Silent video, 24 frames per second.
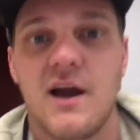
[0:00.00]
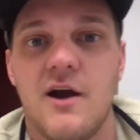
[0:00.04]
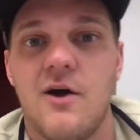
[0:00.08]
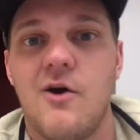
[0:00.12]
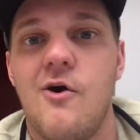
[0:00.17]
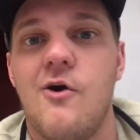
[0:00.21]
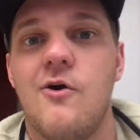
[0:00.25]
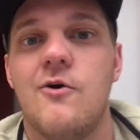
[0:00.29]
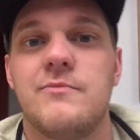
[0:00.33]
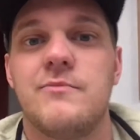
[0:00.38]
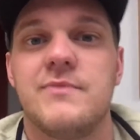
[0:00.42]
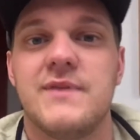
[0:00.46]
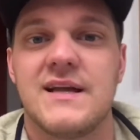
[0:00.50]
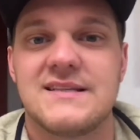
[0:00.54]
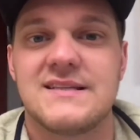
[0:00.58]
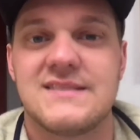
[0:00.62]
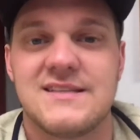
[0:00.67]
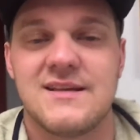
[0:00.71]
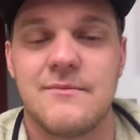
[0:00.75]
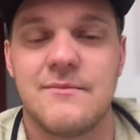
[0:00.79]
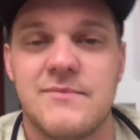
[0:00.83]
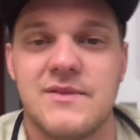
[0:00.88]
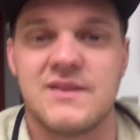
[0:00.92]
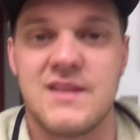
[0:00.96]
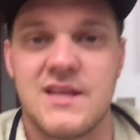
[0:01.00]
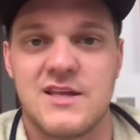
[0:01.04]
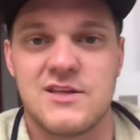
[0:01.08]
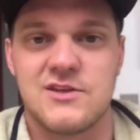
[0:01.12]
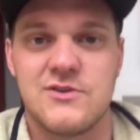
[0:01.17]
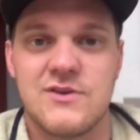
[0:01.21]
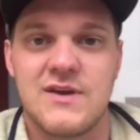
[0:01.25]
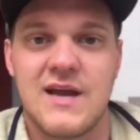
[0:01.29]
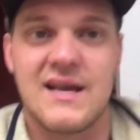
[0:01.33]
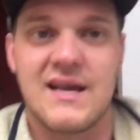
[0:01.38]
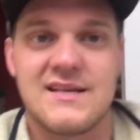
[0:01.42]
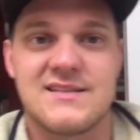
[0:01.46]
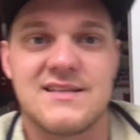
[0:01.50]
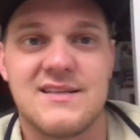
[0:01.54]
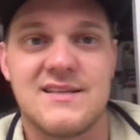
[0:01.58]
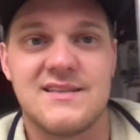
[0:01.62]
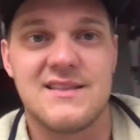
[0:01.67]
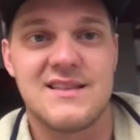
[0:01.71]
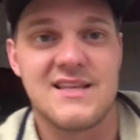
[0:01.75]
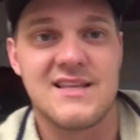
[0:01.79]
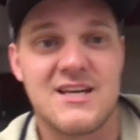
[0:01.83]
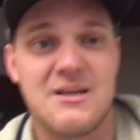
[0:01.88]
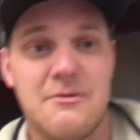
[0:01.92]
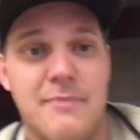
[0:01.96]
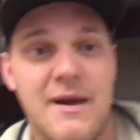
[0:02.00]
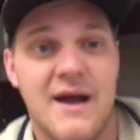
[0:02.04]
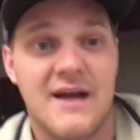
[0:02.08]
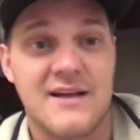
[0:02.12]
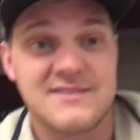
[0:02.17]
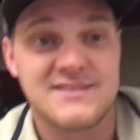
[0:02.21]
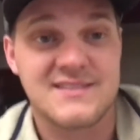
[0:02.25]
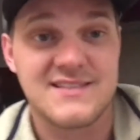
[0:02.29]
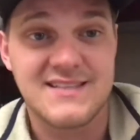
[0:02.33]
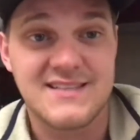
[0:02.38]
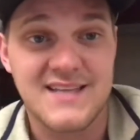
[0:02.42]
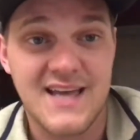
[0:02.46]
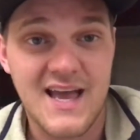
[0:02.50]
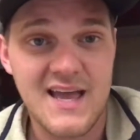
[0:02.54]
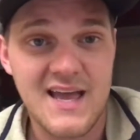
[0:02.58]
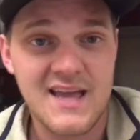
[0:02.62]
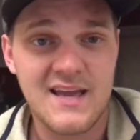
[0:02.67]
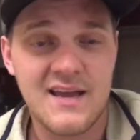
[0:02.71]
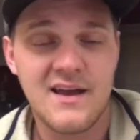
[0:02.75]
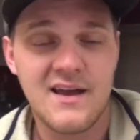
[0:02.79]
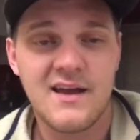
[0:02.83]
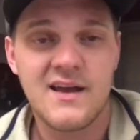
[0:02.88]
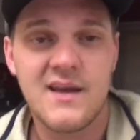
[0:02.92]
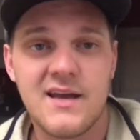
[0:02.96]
I hope that's something that you guys can think about today.